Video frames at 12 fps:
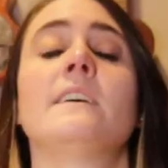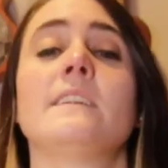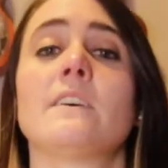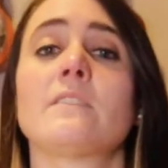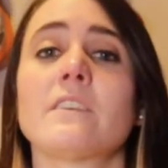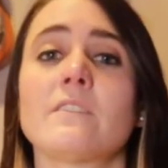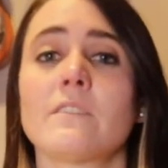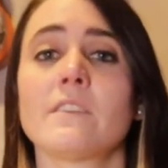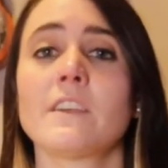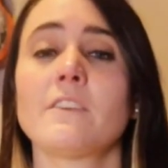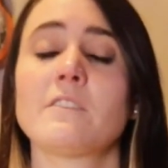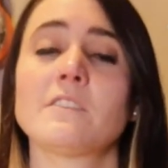Now the other
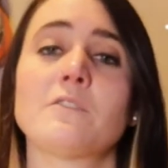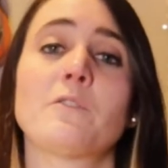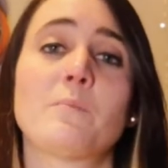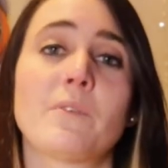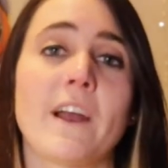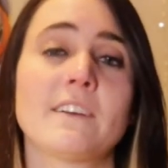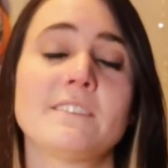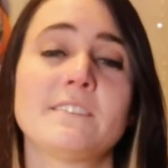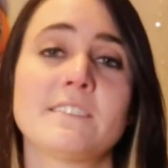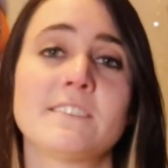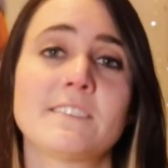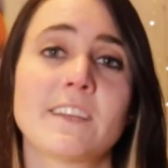thing you can do to practice
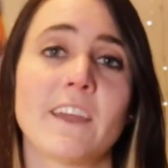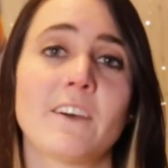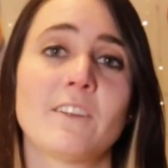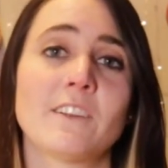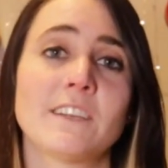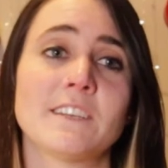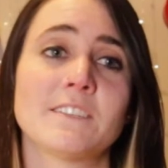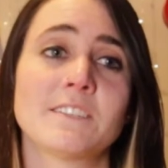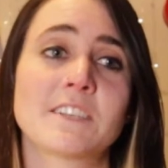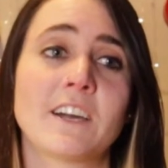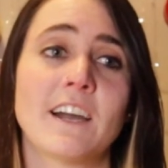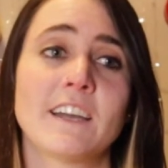this scale is
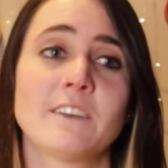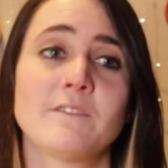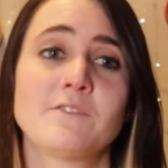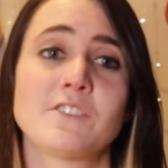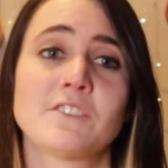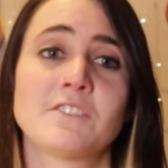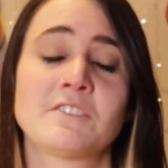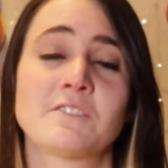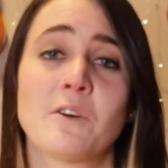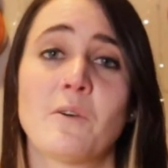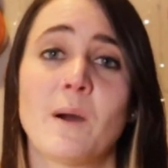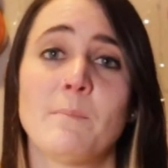kind of just
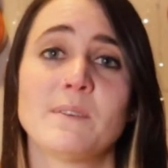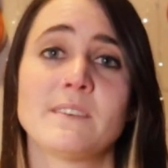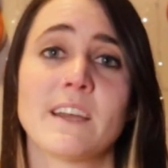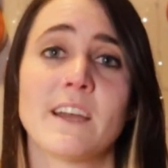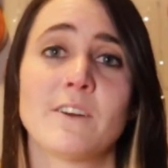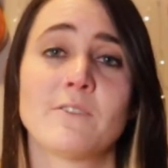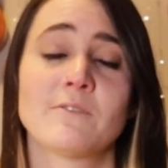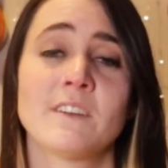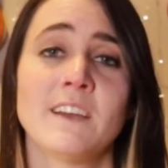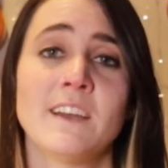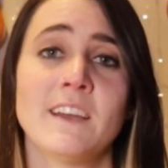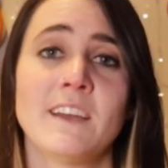go up and down
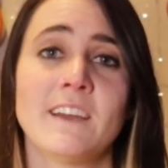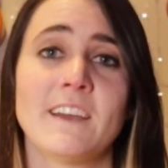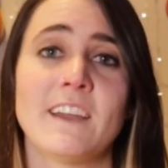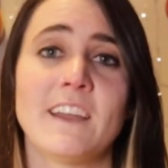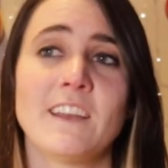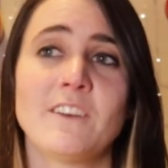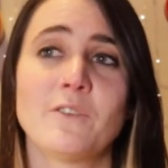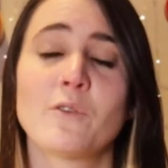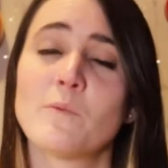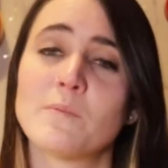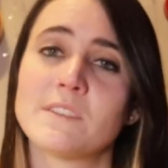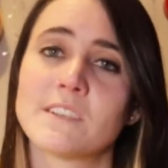in
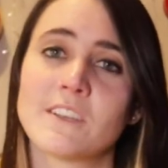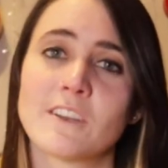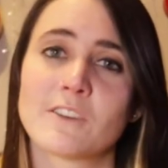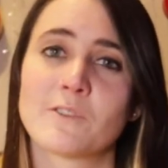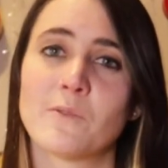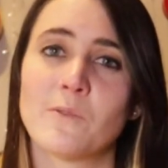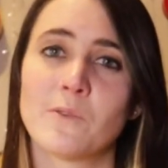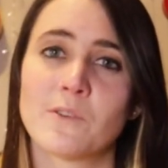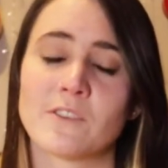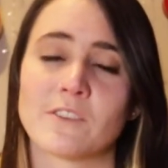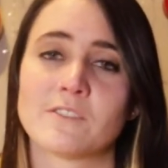no particular order.